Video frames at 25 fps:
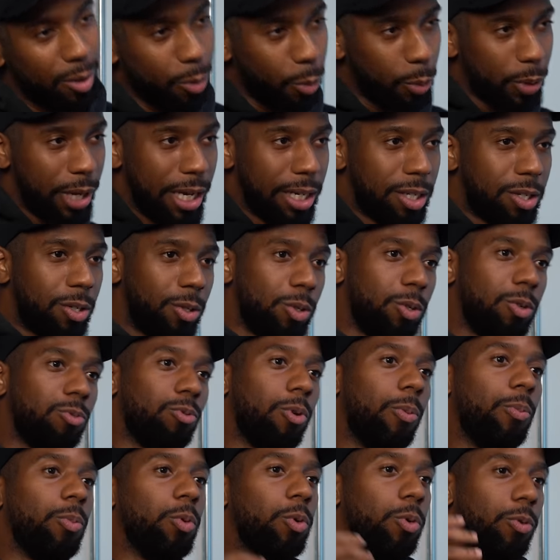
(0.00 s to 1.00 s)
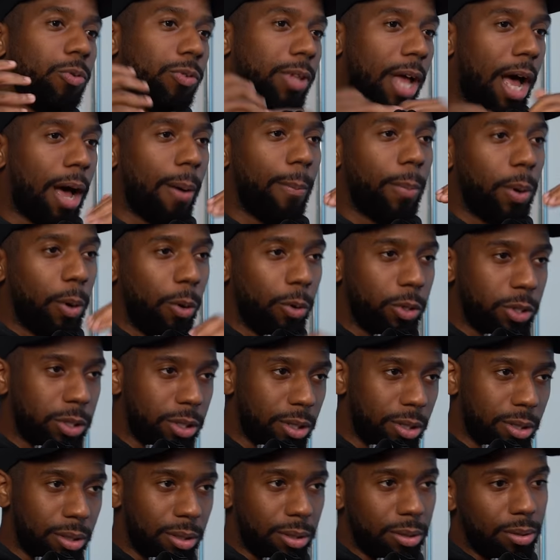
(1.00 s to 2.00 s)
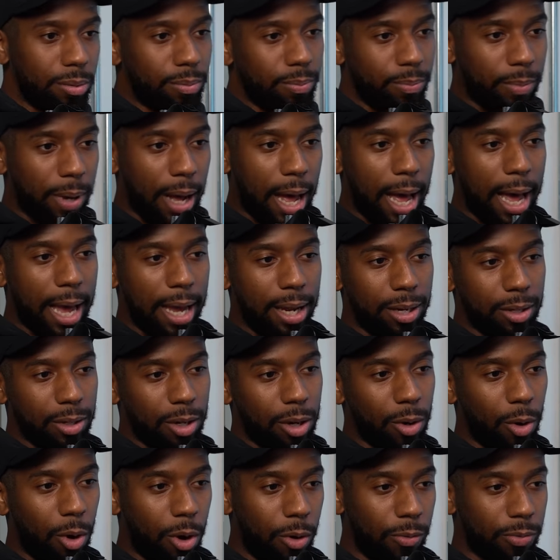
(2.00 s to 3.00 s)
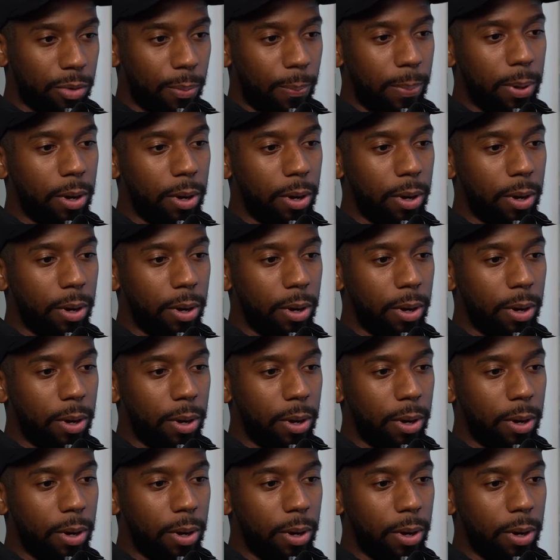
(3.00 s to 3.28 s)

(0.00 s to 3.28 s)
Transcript: we need to remove that emotion behind a lot of the